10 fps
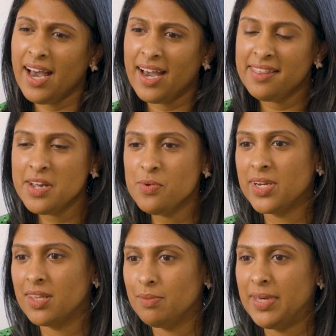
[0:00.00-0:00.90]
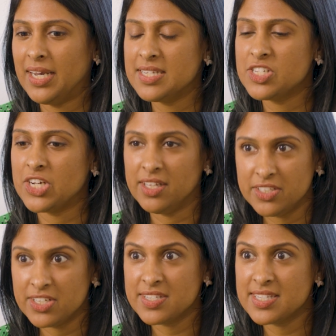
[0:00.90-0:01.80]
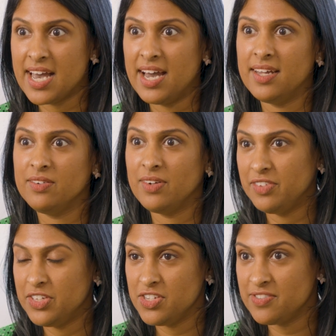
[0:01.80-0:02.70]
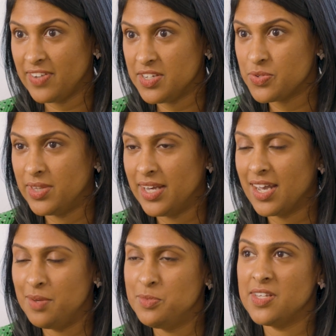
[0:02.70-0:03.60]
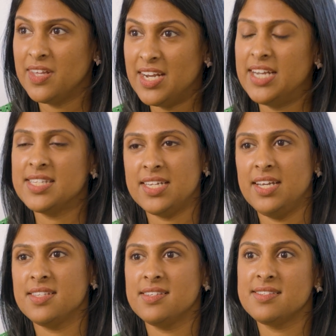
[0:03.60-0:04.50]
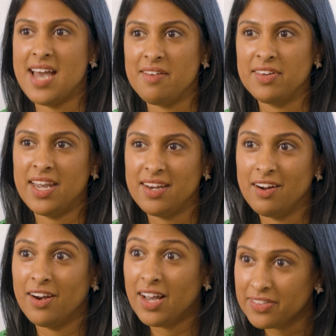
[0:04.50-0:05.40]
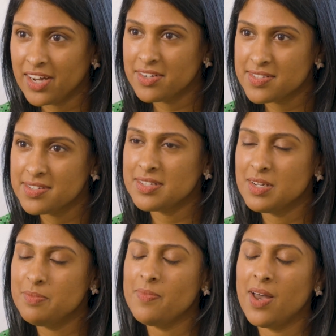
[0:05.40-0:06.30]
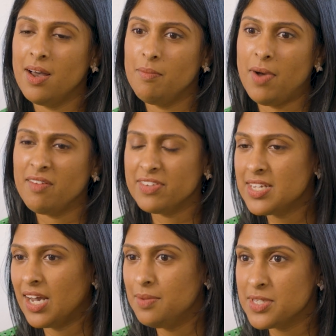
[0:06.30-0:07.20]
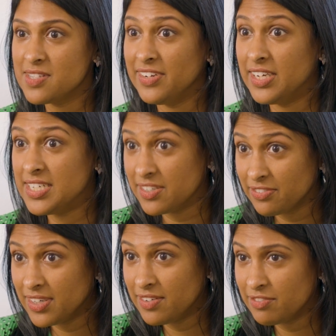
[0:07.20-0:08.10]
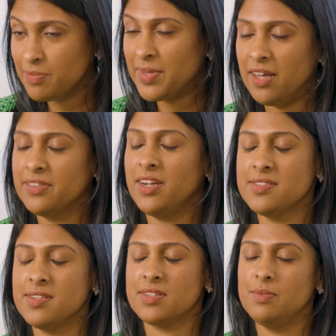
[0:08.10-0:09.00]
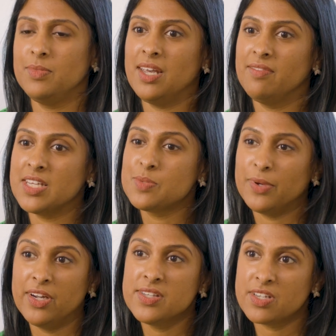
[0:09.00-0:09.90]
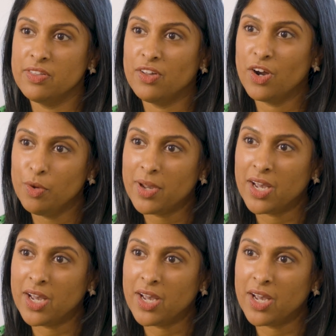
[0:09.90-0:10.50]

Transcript: I think one of the biggest challenges that refugees face when they come to the United States is navigating our healthcare system. Oftentimes it's very different from the healthcare system they've experienced in their home